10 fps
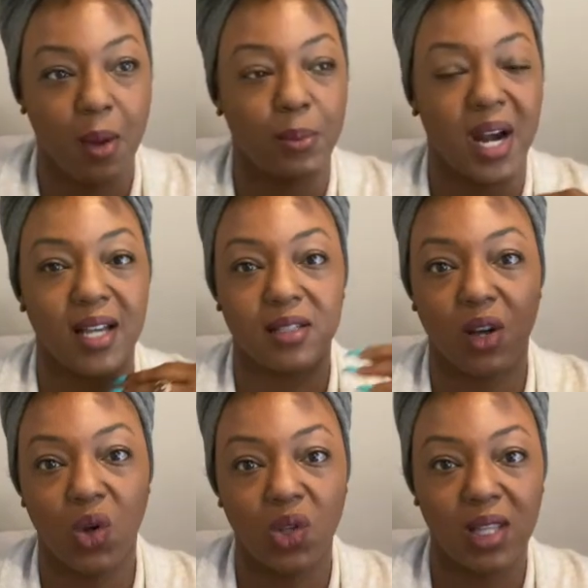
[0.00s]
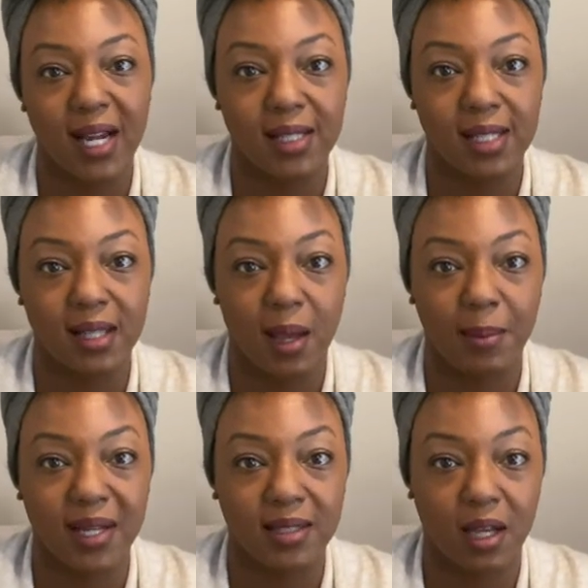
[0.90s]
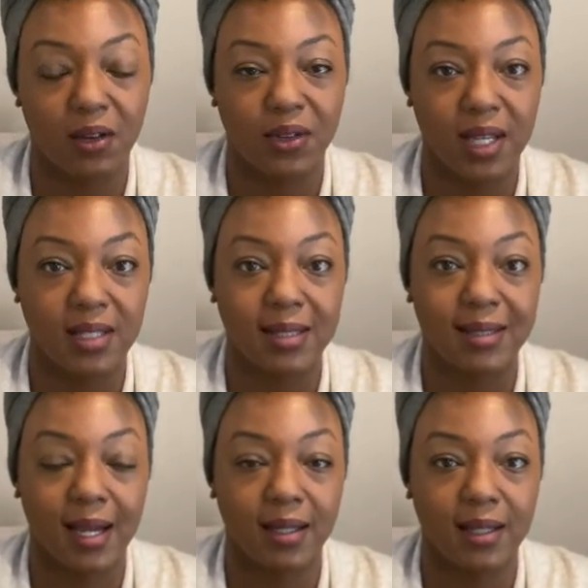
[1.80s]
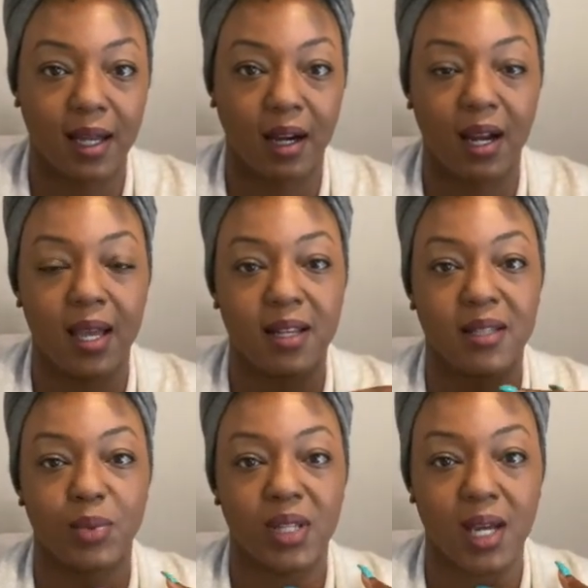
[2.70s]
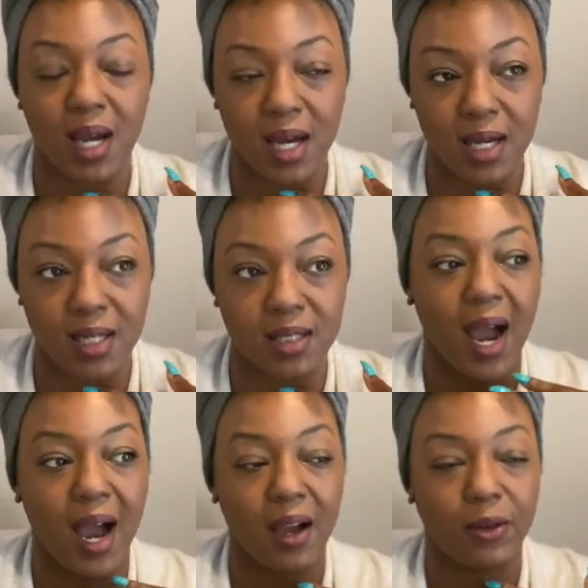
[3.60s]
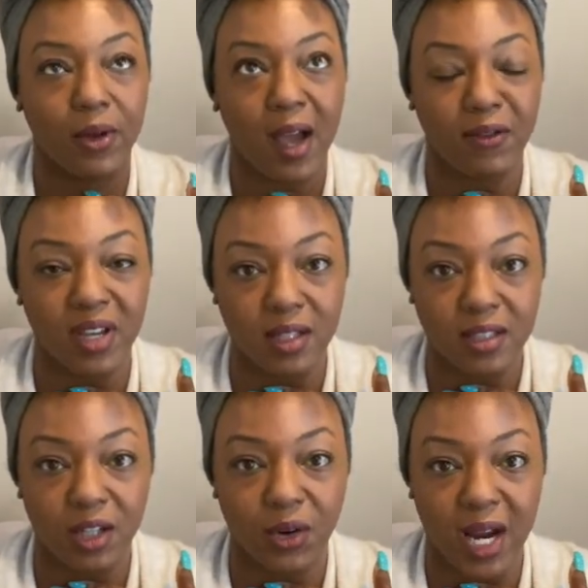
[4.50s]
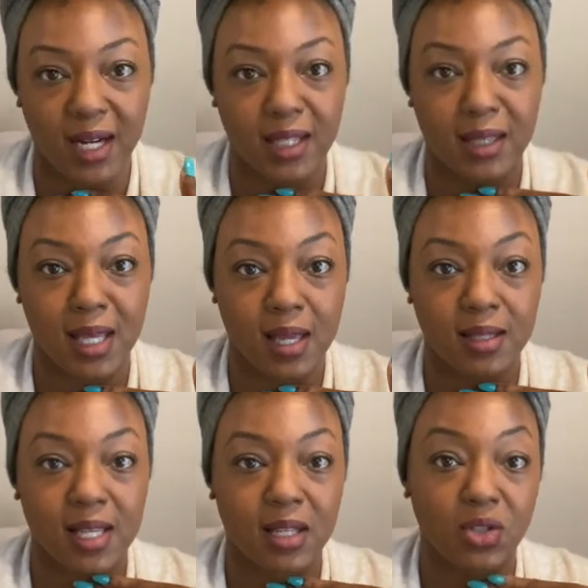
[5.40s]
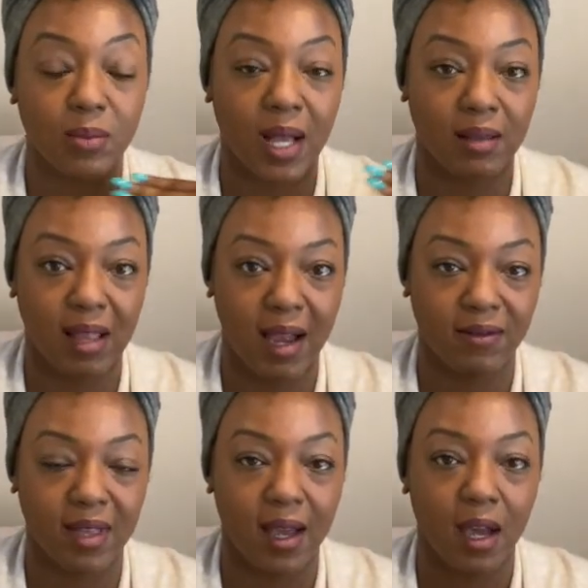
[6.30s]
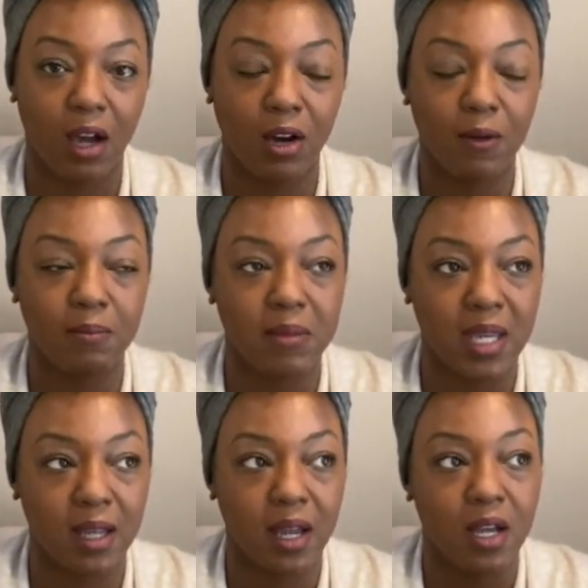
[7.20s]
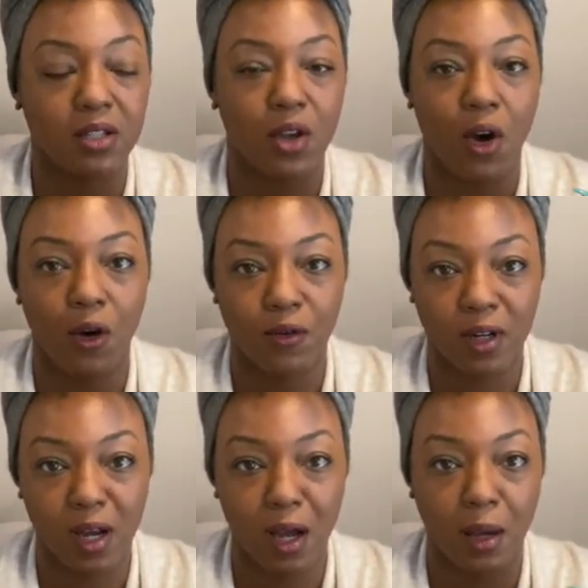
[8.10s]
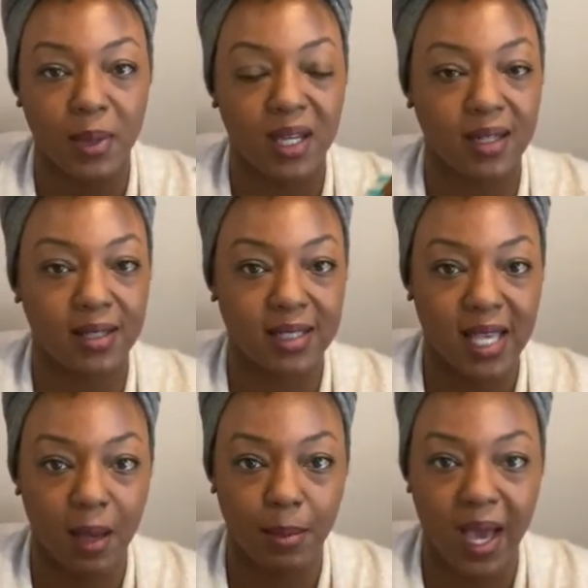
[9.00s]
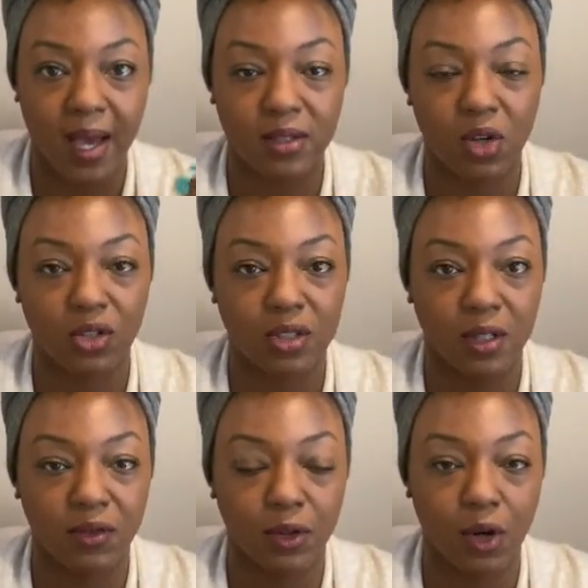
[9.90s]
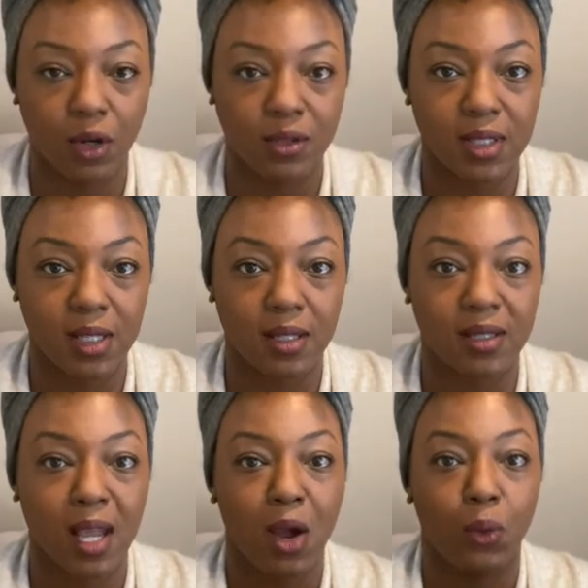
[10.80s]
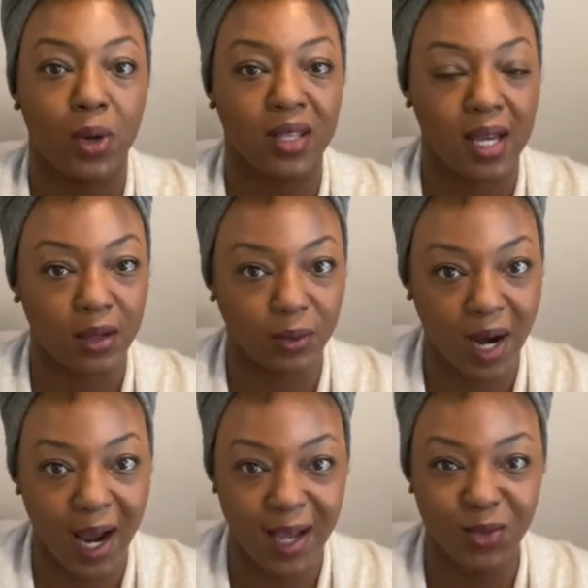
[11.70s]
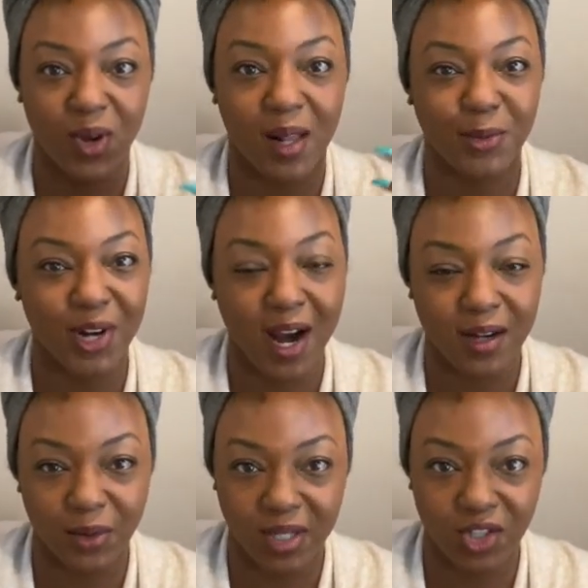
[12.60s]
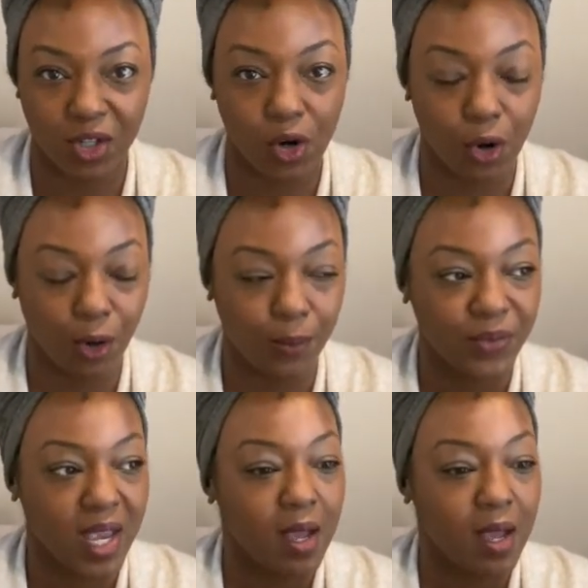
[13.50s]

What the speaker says: But I don't like to let myself get stuck there. And it's because I have integrated things into my life that help me to overcome any setbacks or difficulties when they arise while I'm trying to reach a goal.